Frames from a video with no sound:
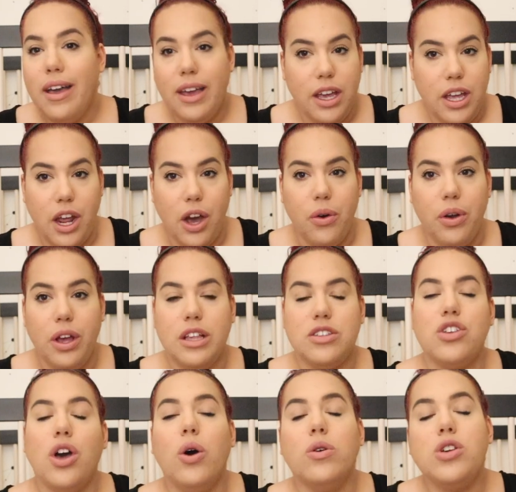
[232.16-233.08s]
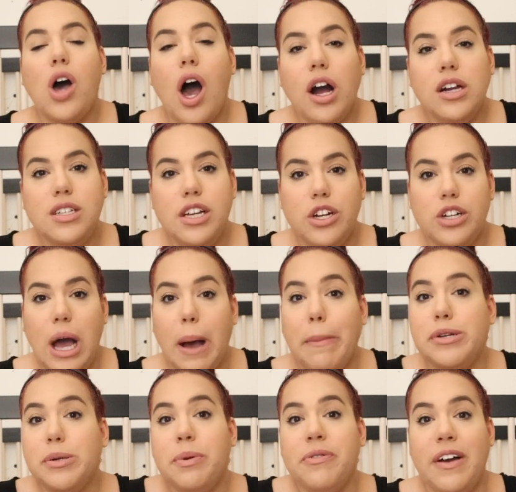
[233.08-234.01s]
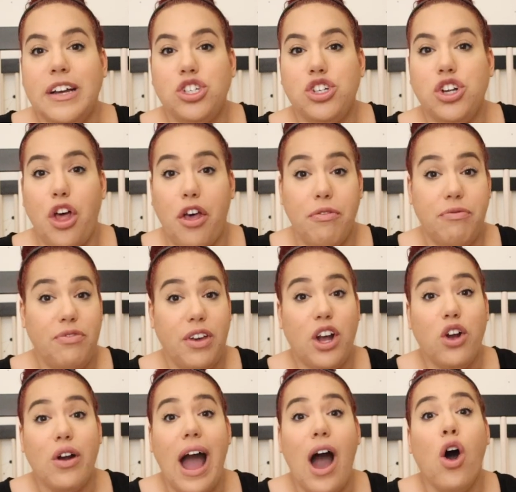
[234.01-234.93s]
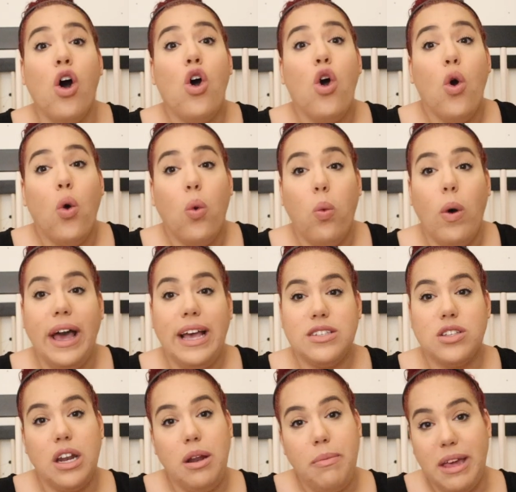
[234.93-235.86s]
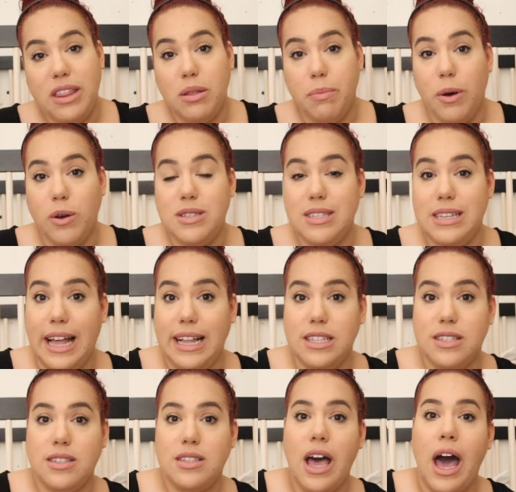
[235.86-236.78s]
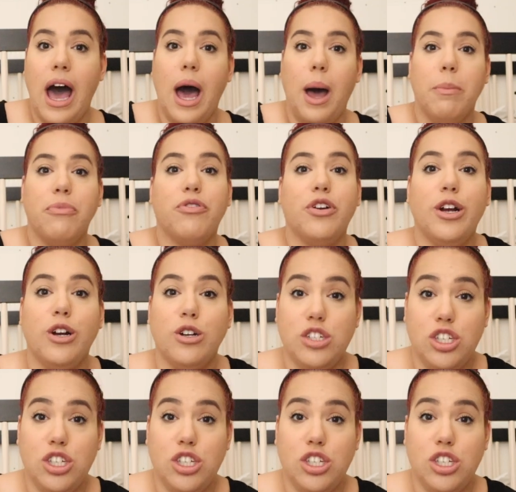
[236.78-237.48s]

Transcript: You know, so talk to your adoption professional and figure out what is going to make the most sense for your